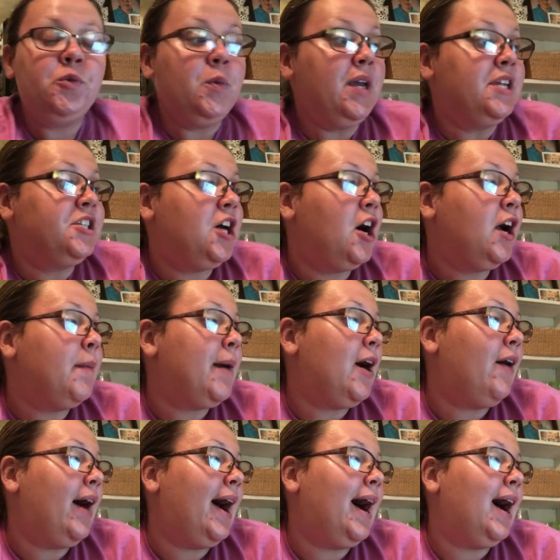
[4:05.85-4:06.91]
is we can talk
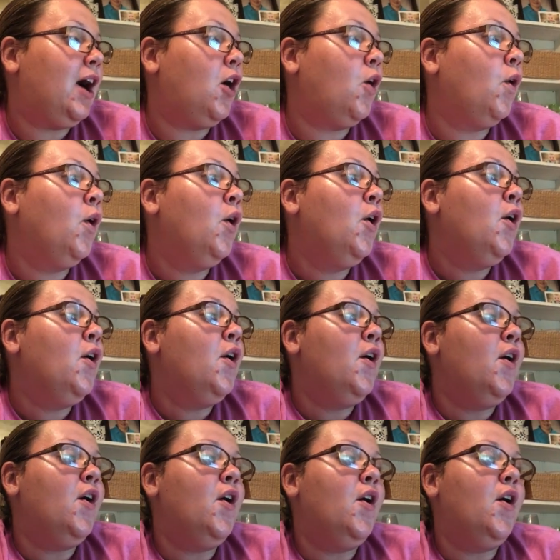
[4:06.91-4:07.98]
about how
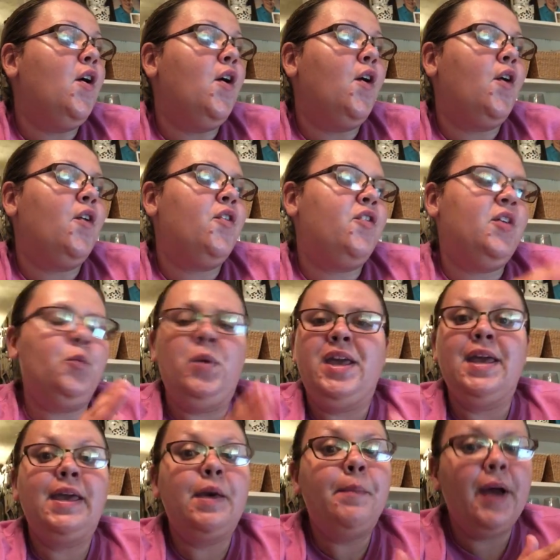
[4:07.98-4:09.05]
that we
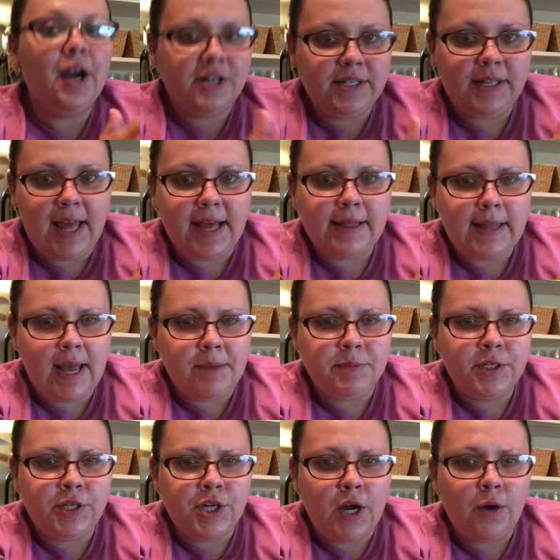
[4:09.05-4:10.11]
can compare it to like
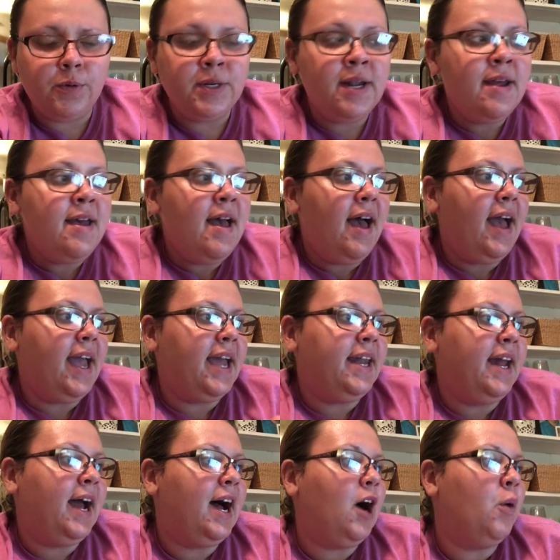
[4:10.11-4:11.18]
limestone,
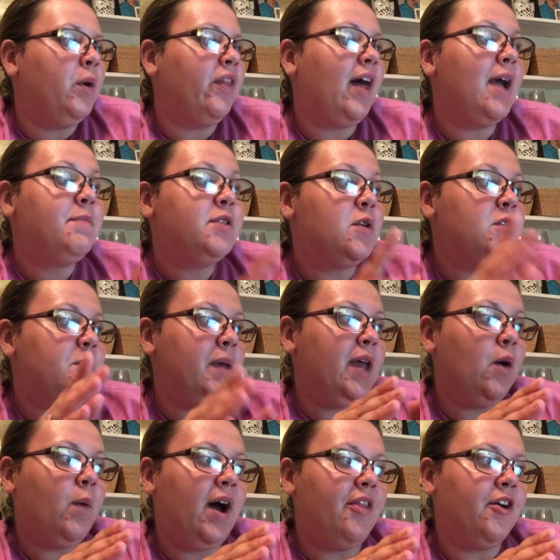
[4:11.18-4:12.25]
and how when limestone's
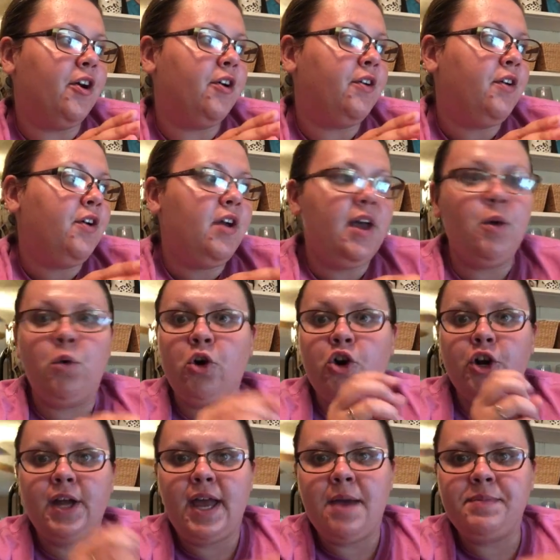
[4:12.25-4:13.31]
being weathered, it will
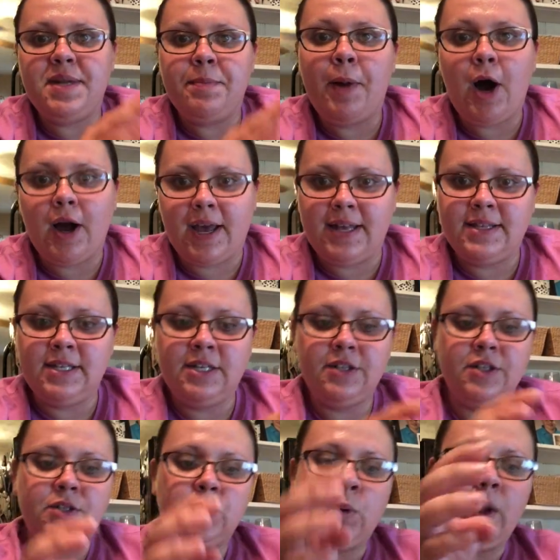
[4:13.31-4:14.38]
create empty pockets into
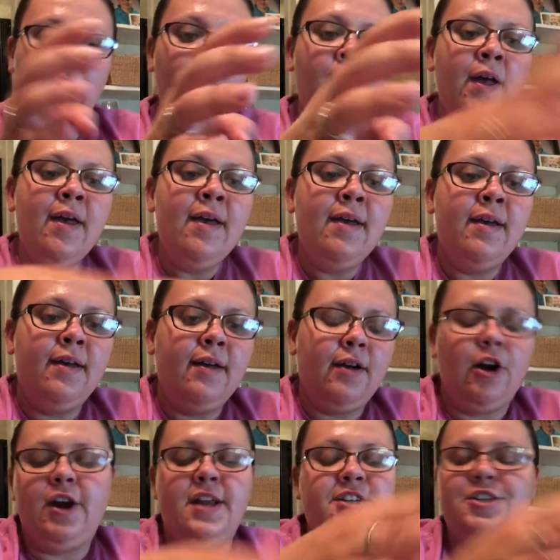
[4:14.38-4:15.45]
the soil,
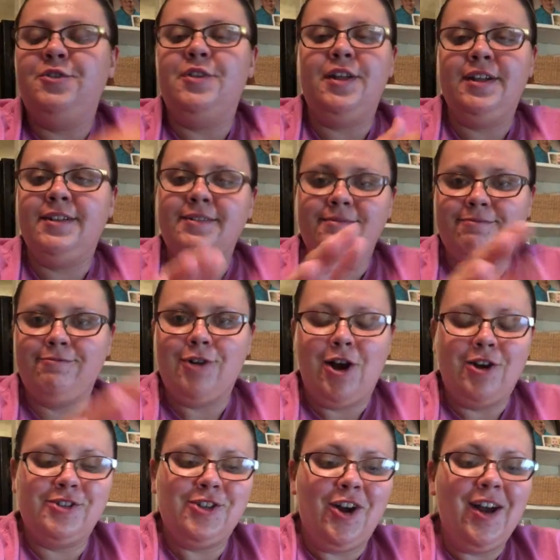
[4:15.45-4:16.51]
or into the
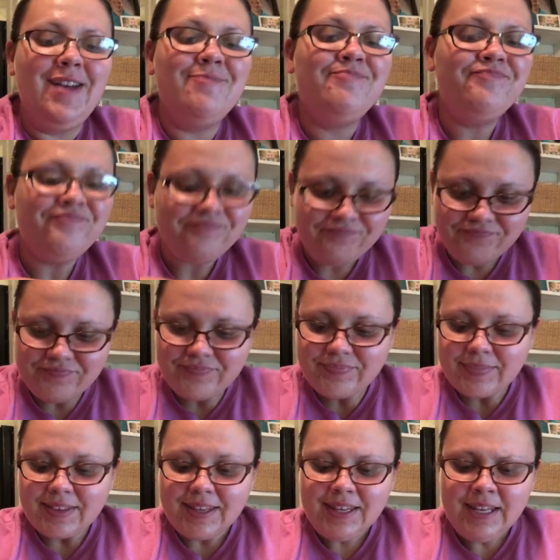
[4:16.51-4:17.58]
rock, sorry.
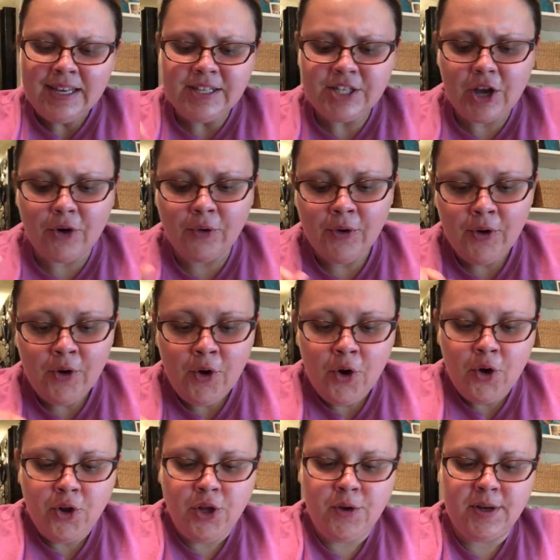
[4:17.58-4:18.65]
So
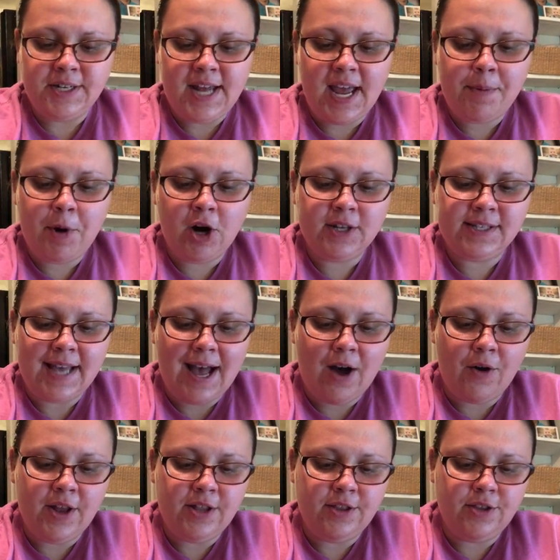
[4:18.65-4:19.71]
you can take parts
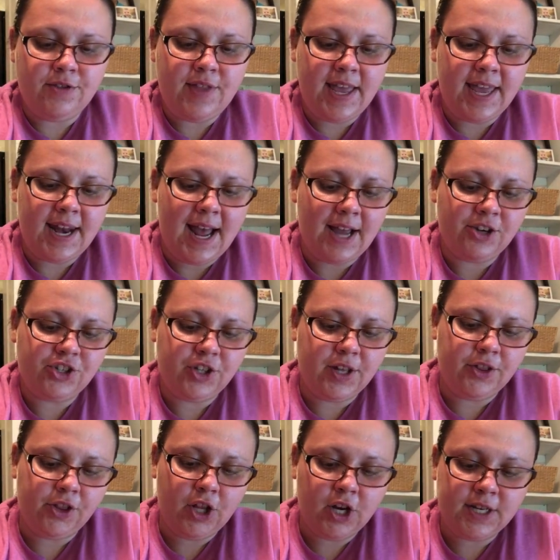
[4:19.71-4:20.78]
out and they can actually
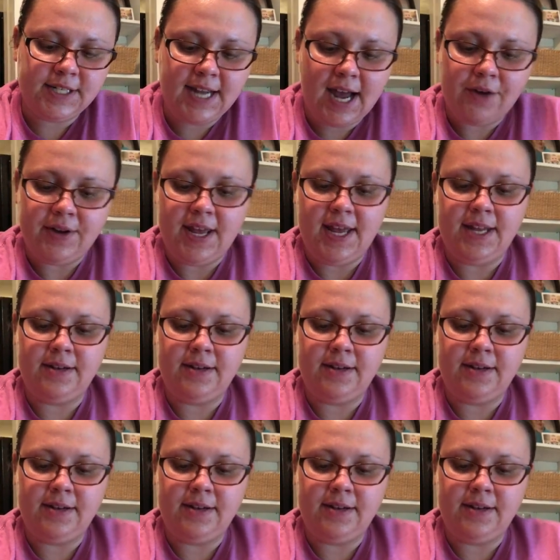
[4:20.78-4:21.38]
look down